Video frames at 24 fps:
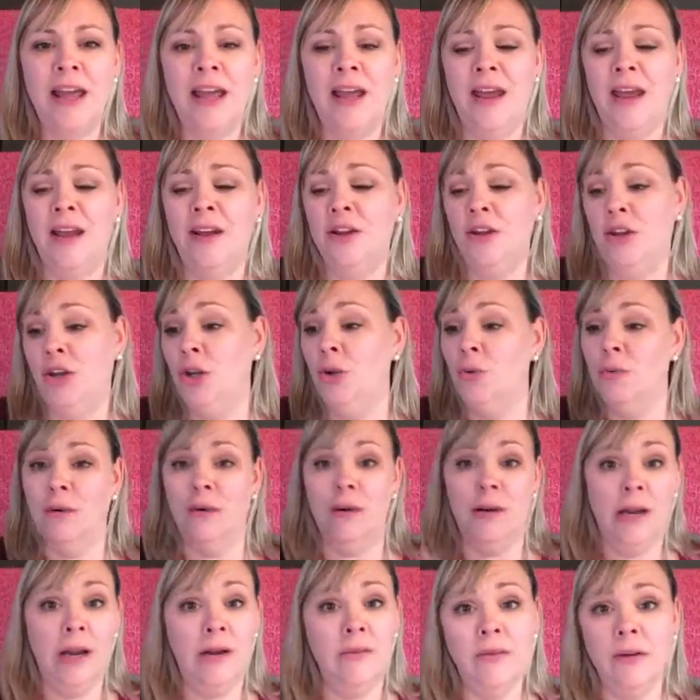and you are
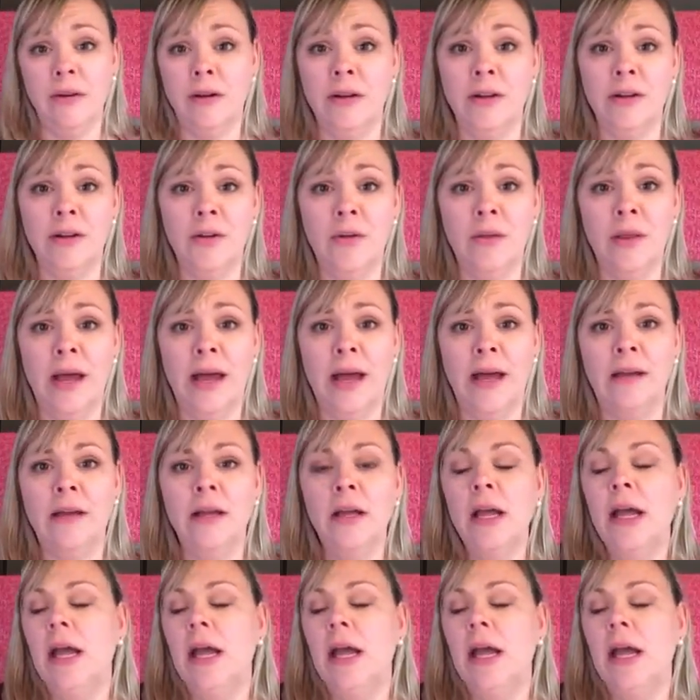never going to do that